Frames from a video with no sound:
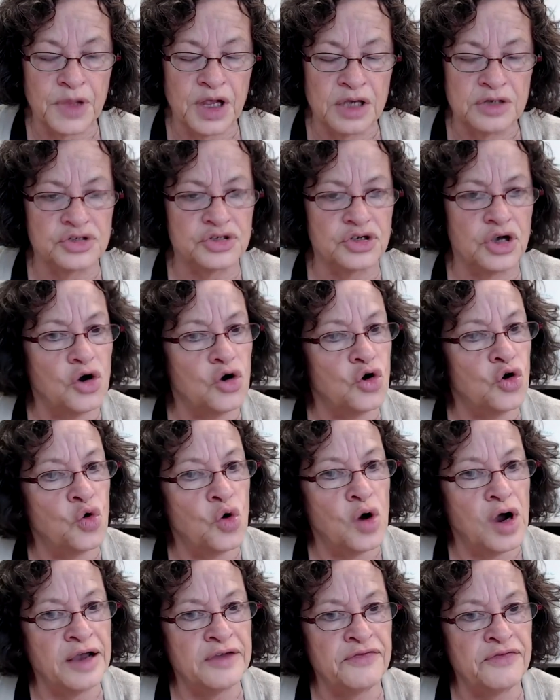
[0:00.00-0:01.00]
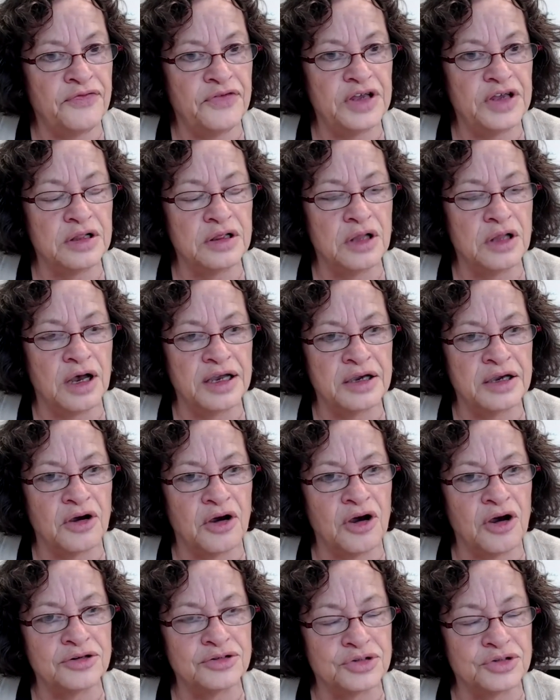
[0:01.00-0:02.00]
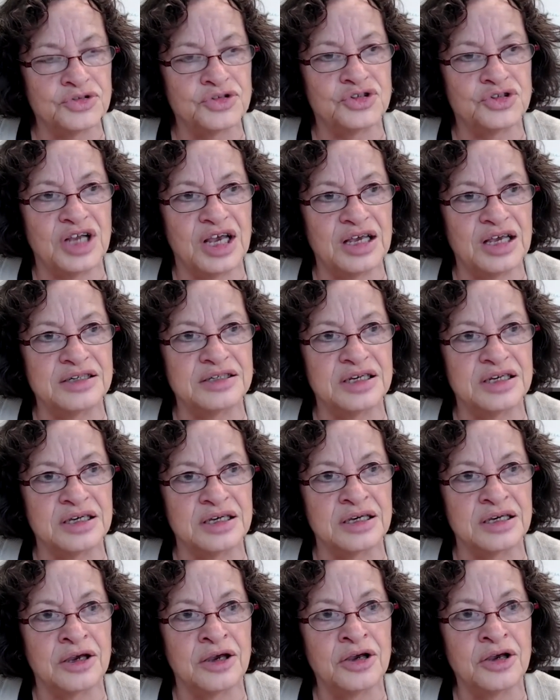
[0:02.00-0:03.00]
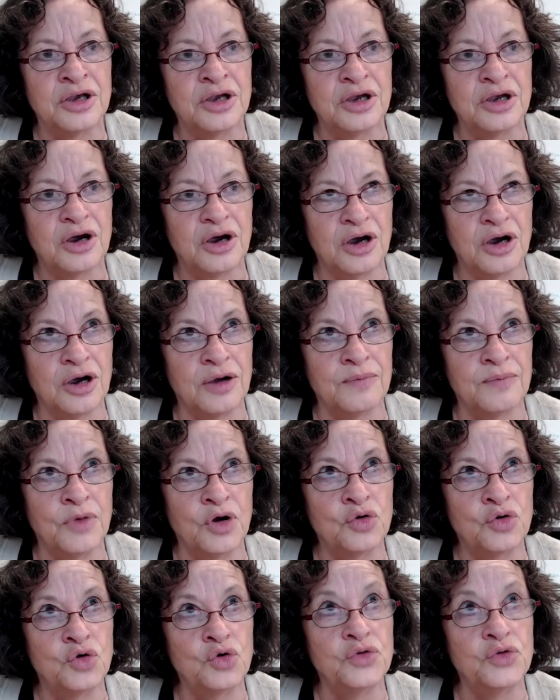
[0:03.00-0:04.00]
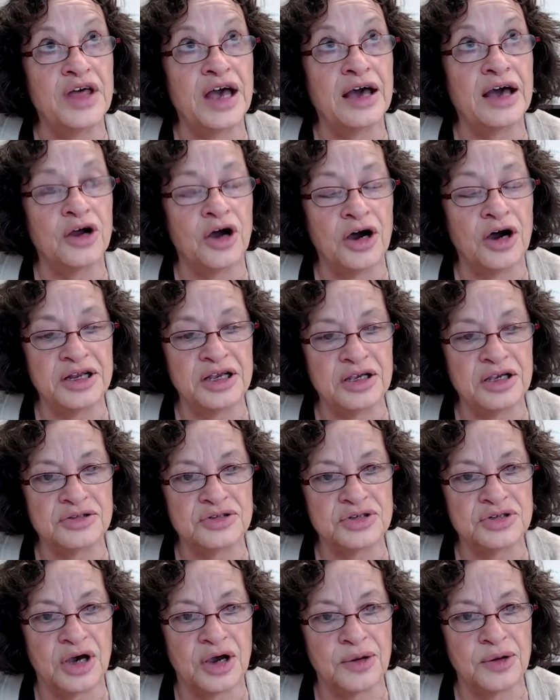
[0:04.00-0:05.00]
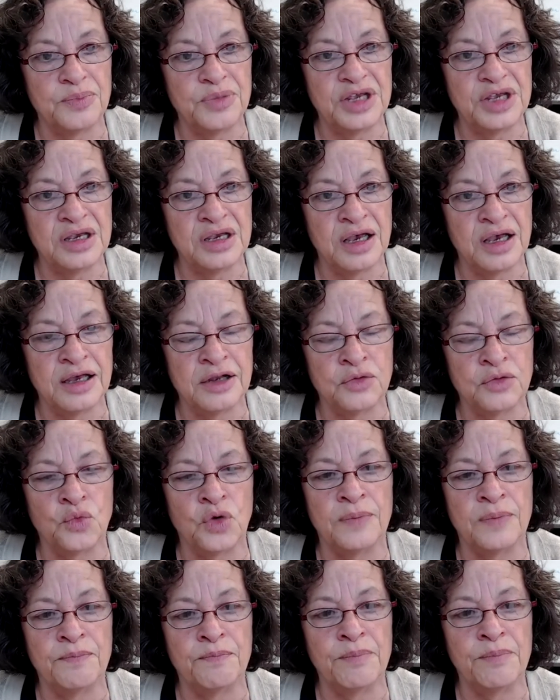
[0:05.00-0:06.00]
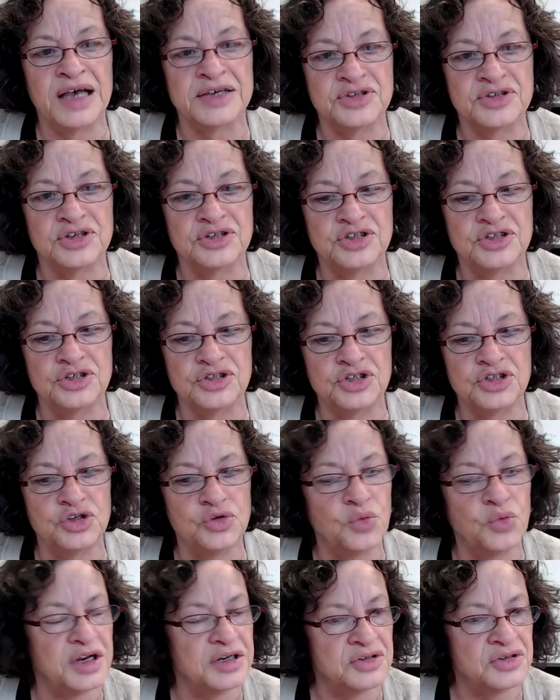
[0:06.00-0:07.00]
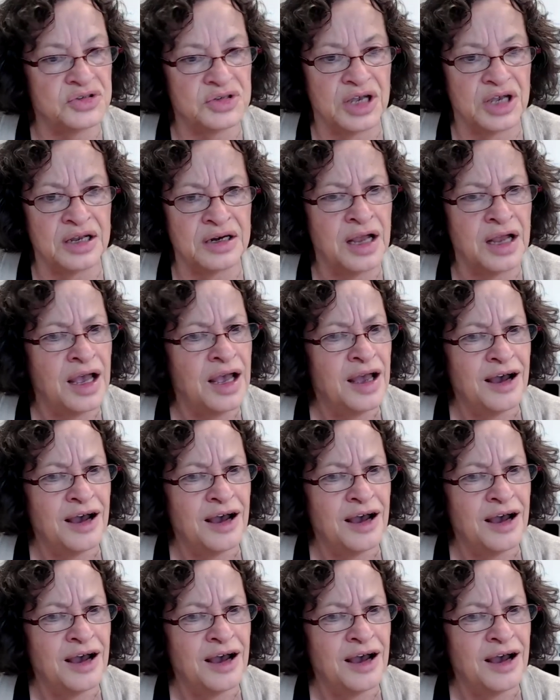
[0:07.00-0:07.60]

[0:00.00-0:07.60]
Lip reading: So I feel like understanding who that audience ought to be and what messages you want to send.